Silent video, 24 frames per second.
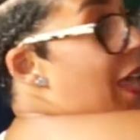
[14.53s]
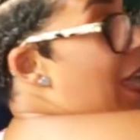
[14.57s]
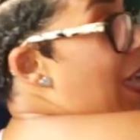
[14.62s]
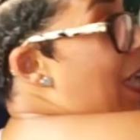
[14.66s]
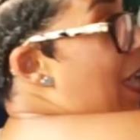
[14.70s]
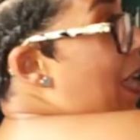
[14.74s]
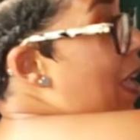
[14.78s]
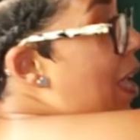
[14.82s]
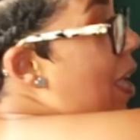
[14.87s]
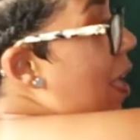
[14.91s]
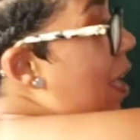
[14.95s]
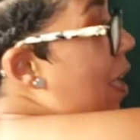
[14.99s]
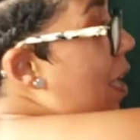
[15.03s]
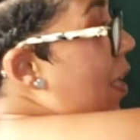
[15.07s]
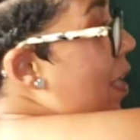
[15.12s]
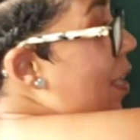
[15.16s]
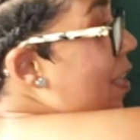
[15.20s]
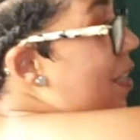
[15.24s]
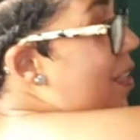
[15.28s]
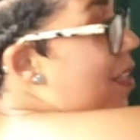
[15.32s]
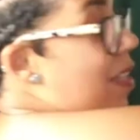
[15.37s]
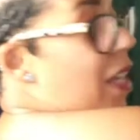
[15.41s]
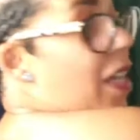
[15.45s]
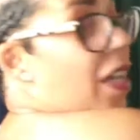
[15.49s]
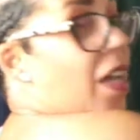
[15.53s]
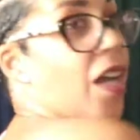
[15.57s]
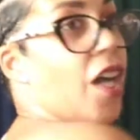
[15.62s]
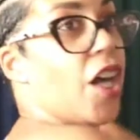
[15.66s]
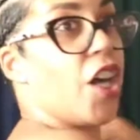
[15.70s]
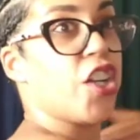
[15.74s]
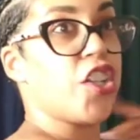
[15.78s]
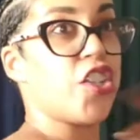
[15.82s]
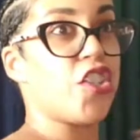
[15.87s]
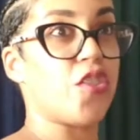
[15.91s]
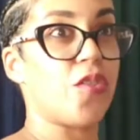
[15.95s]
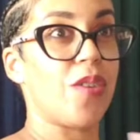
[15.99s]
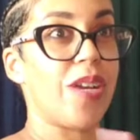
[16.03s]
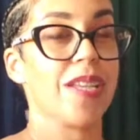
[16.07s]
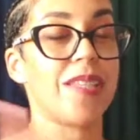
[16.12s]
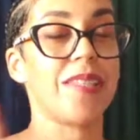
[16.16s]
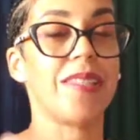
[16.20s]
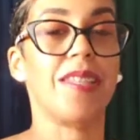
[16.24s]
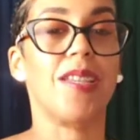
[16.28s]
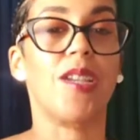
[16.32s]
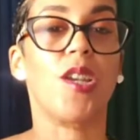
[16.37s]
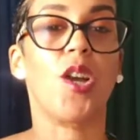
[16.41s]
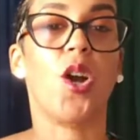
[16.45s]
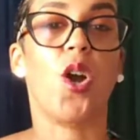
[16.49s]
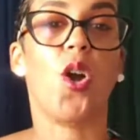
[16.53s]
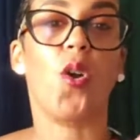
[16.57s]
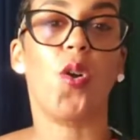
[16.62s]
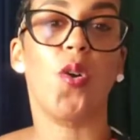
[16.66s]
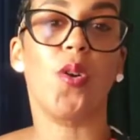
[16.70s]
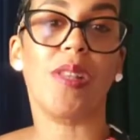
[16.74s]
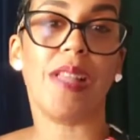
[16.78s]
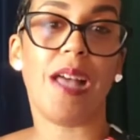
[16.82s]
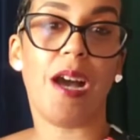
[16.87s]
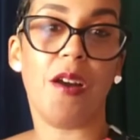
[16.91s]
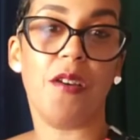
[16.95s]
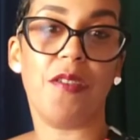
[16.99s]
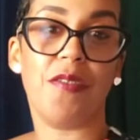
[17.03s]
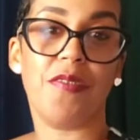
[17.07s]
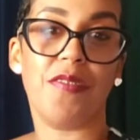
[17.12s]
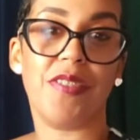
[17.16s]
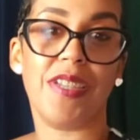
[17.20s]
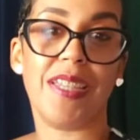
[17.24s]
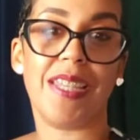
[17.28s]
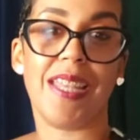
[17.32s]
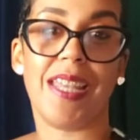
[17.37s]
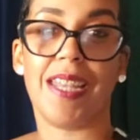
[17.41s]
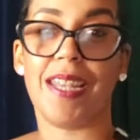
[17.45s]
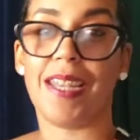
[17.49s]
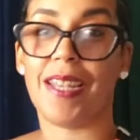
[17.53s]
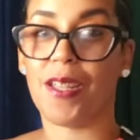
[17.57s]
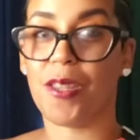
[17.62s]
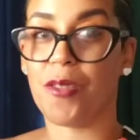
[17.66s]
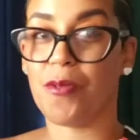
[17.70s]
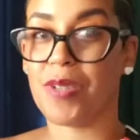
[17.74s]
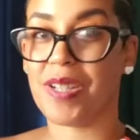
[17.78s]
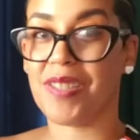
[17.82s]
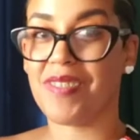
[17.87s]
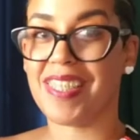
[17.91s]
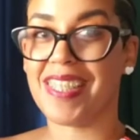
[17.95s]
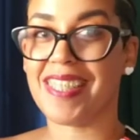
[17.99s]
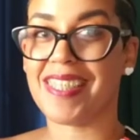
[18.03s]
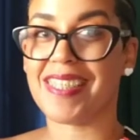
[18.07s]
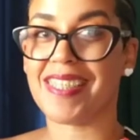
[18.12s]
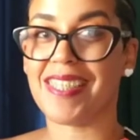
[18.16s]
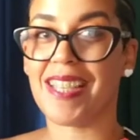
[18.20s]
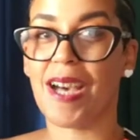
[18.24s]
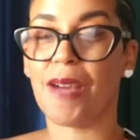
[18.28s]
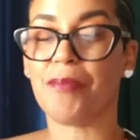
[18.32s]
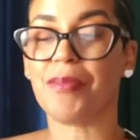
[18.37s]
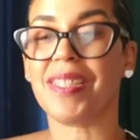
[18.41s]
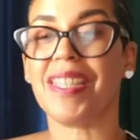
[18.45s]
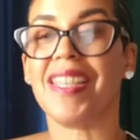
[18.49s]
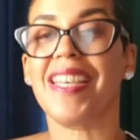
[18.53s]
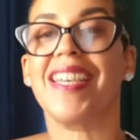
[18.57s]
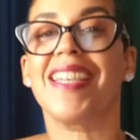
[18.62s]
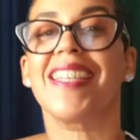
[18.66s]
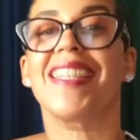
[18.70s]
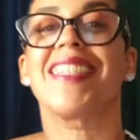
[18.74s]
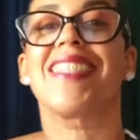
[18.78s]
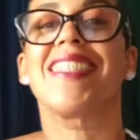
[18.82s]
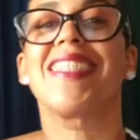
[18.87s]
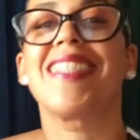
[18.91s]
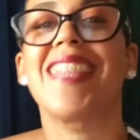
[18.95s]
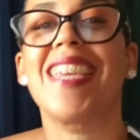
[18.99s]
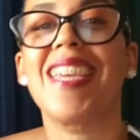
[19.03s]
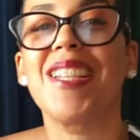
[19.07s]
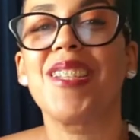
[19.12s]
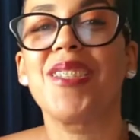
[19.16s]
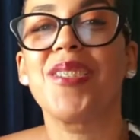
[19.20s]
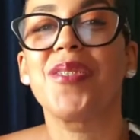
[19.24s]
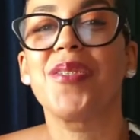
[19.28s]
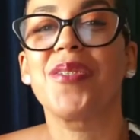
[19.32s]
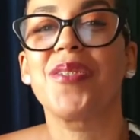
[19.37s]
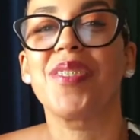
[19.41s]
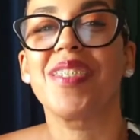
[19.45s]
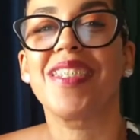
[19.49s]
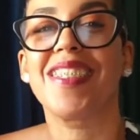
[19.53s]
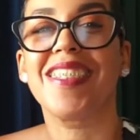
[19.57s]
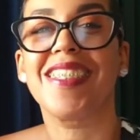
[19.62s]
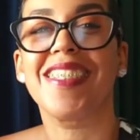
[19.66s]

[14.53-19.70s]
and a dress and a whole outfit and another one of these tops, stay tuned.